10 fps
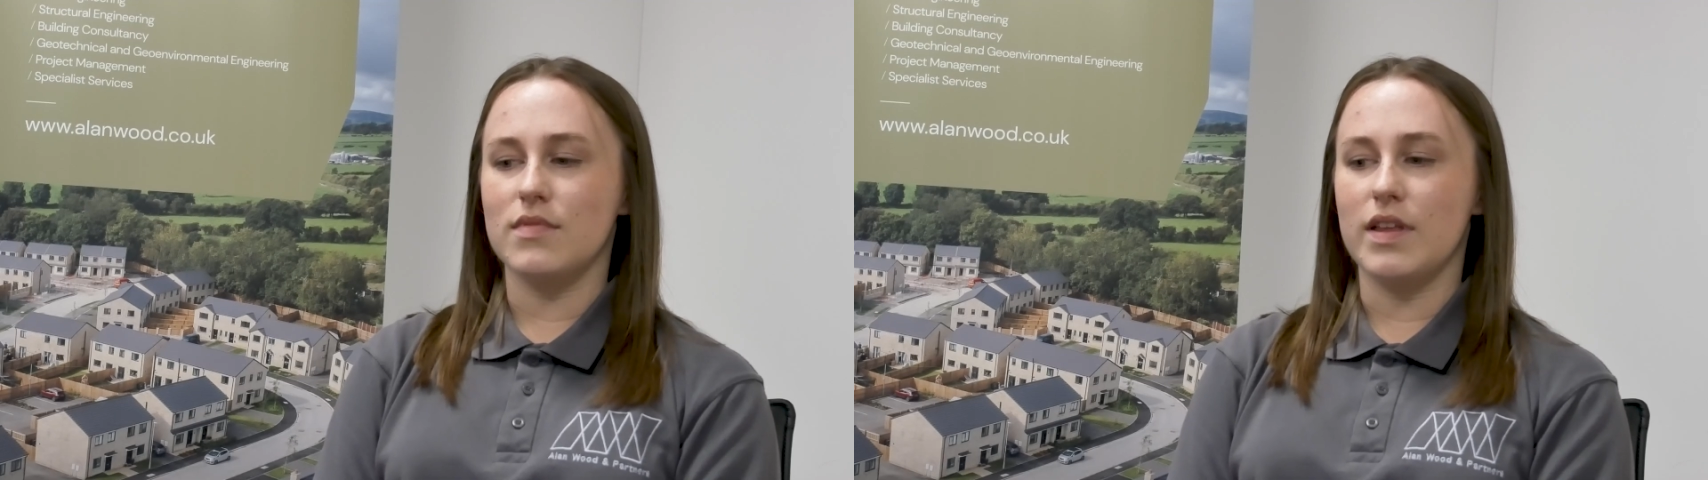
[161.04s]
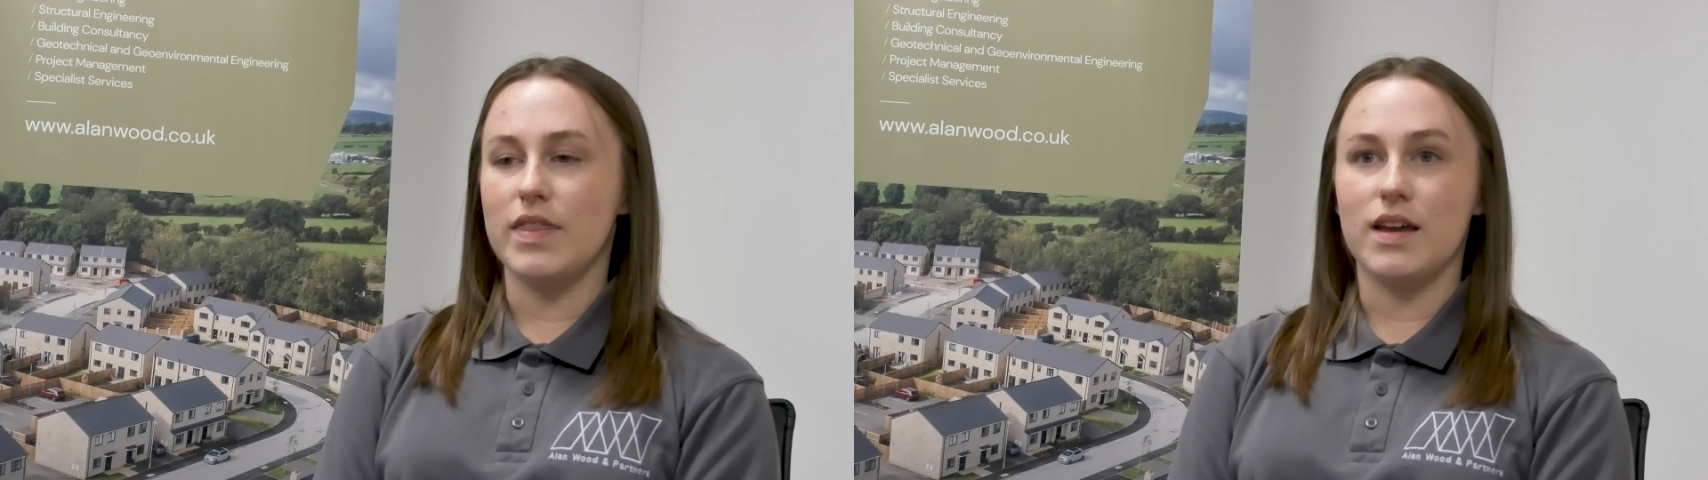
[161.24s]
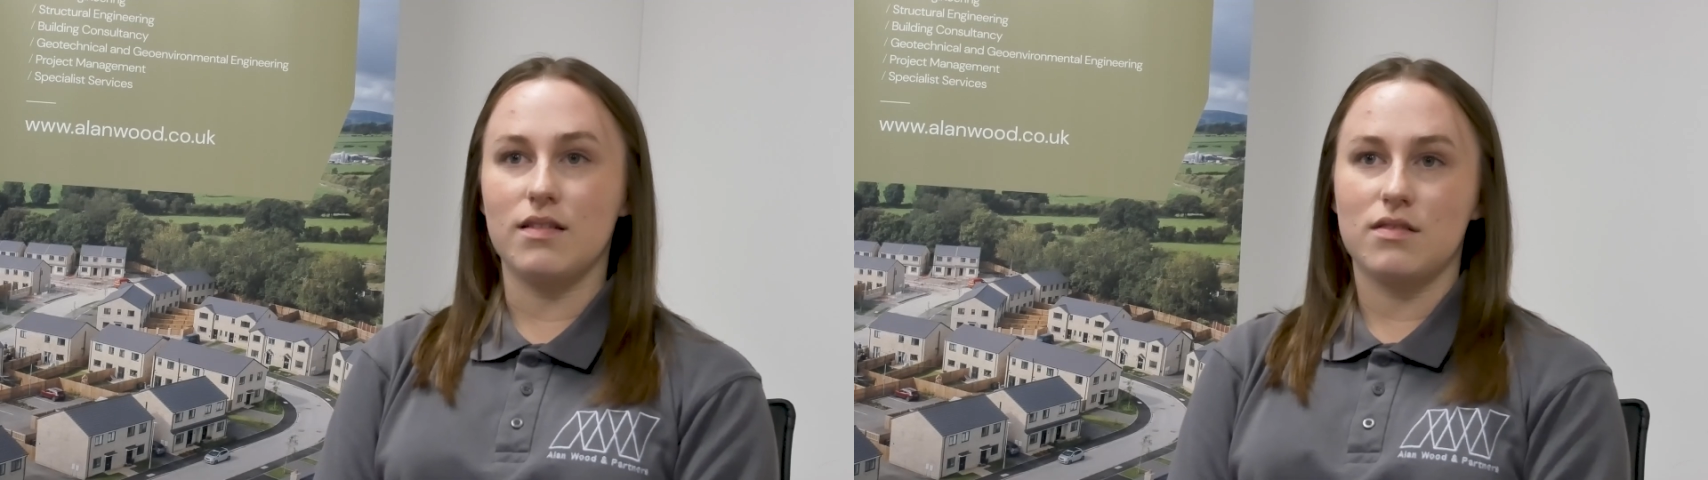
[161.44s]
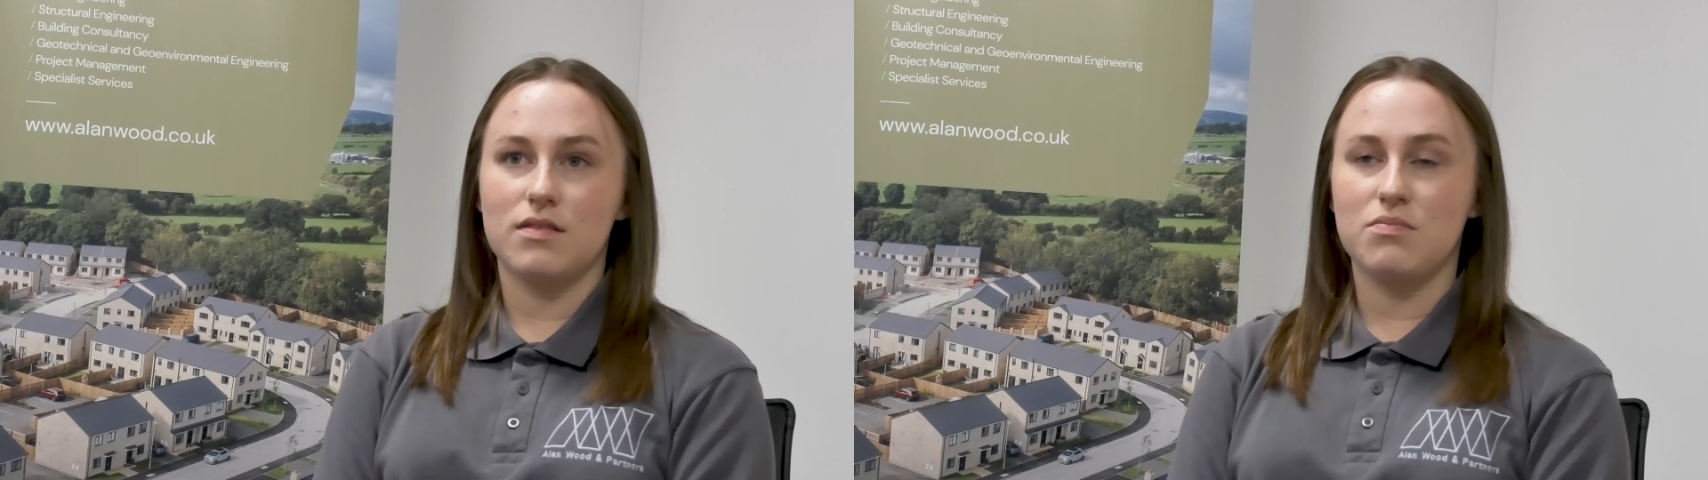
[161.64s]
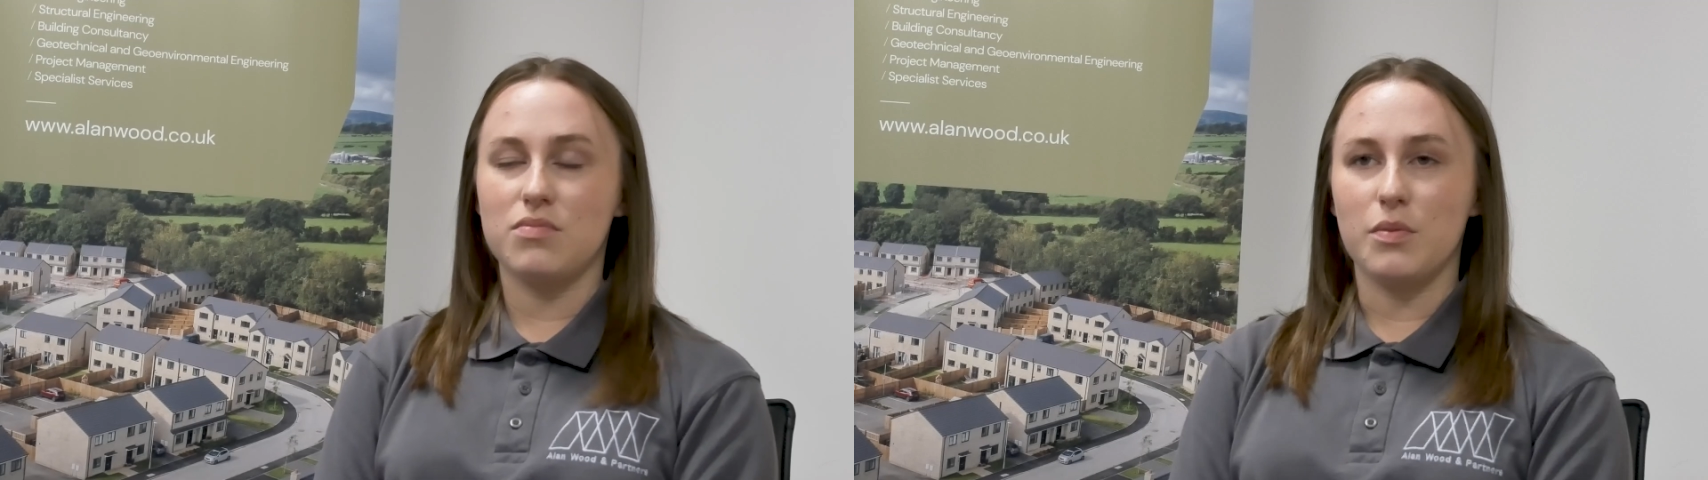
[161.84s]
they're
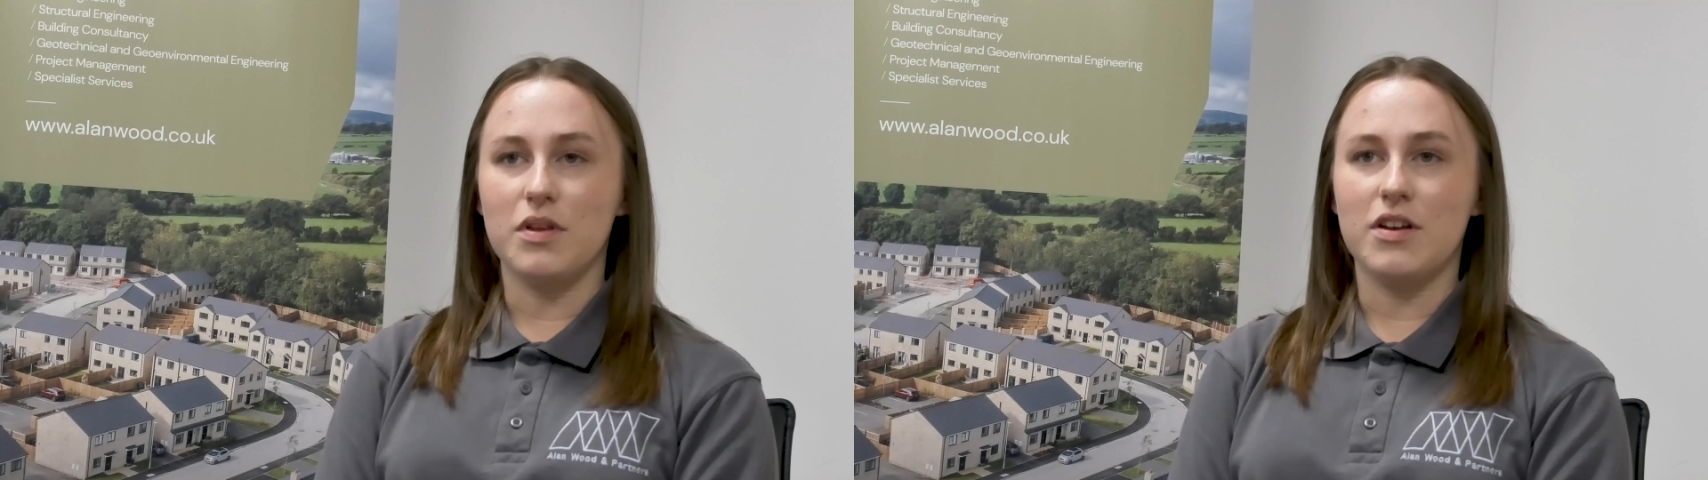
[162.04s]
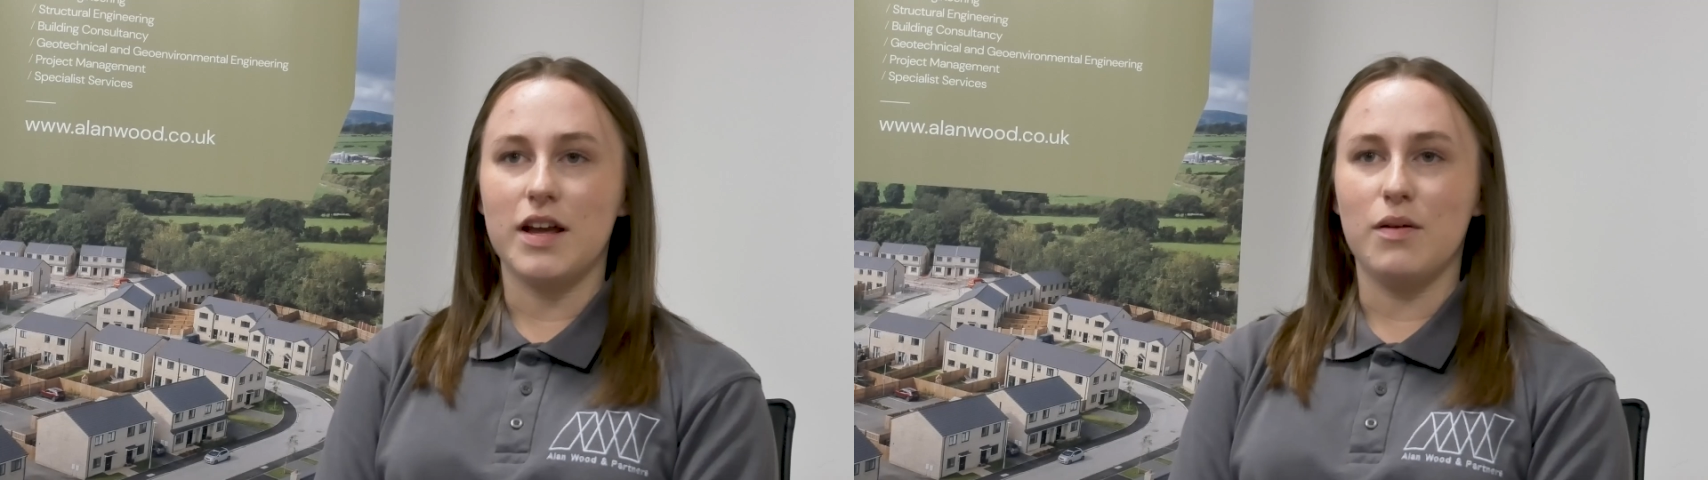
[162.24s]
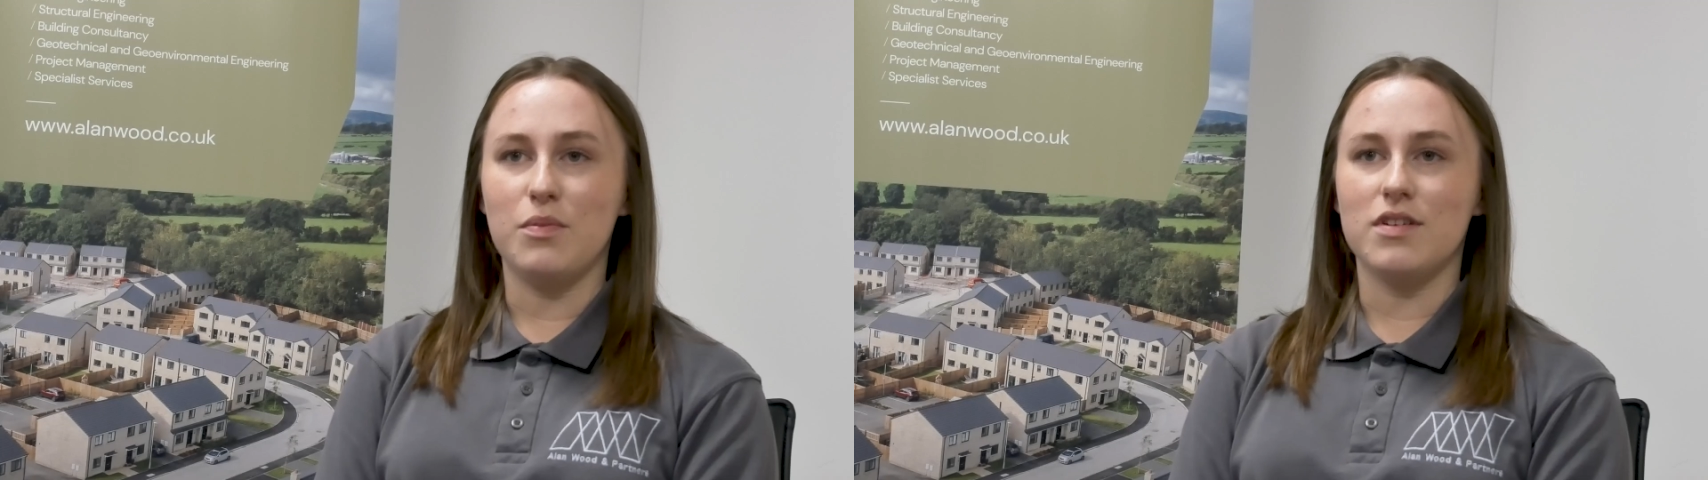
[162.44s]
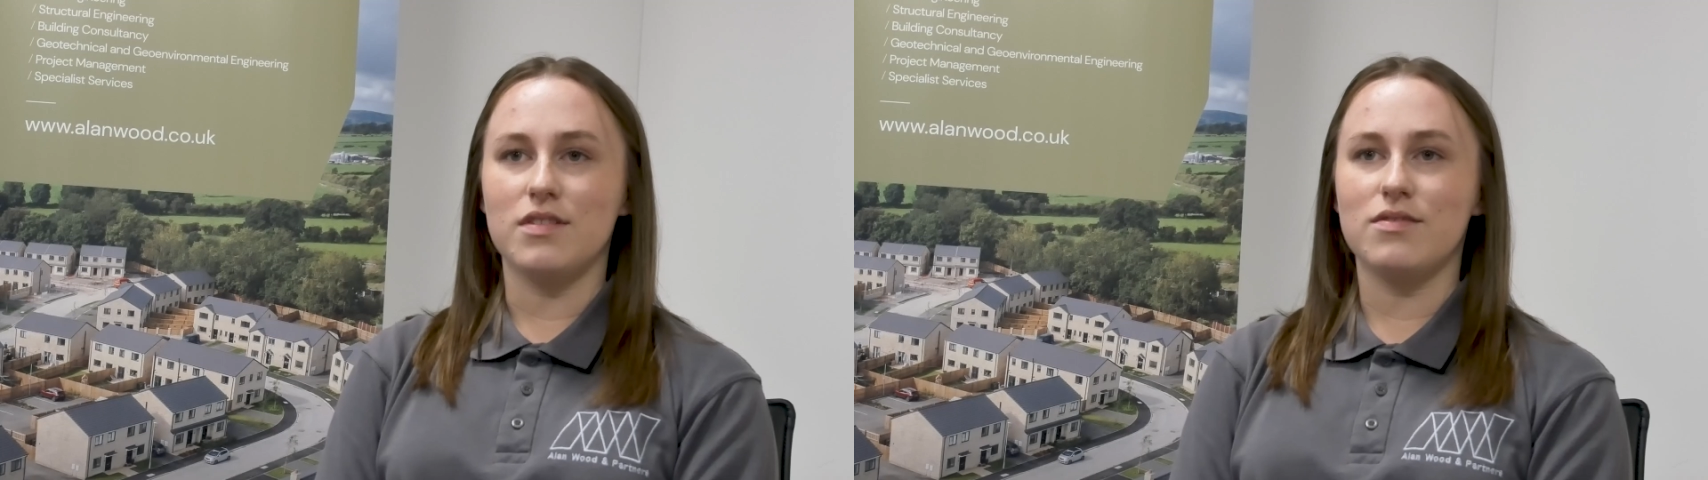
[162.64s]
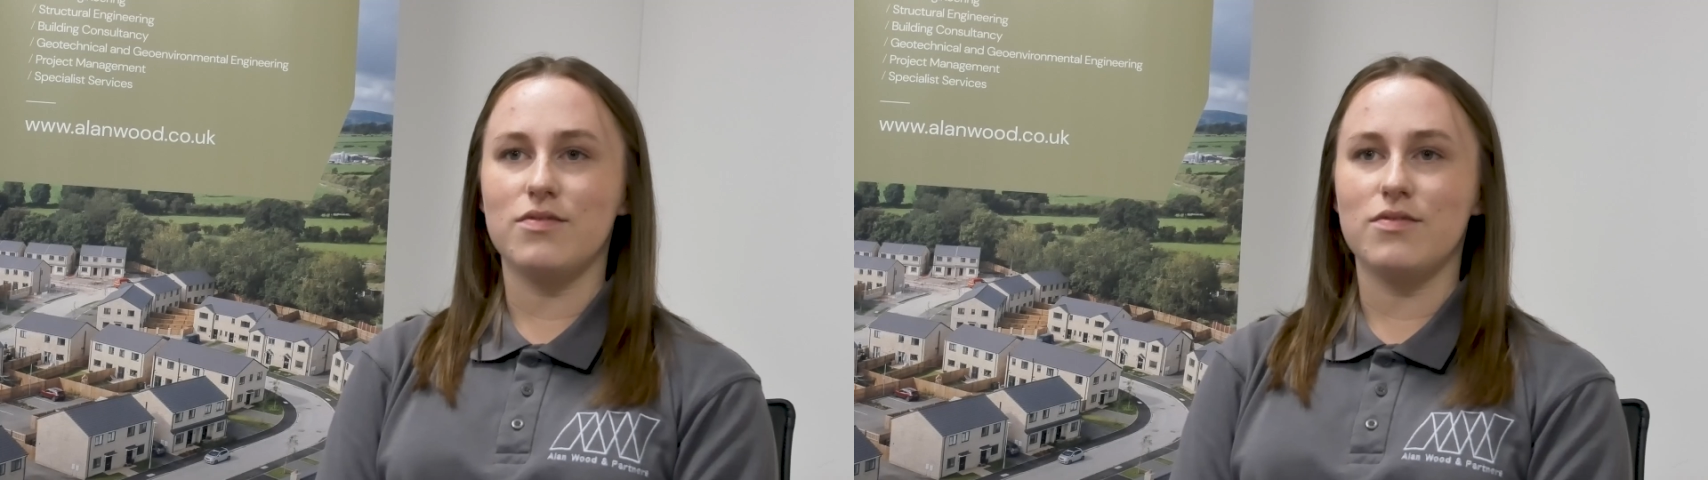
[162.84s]
probably going to help you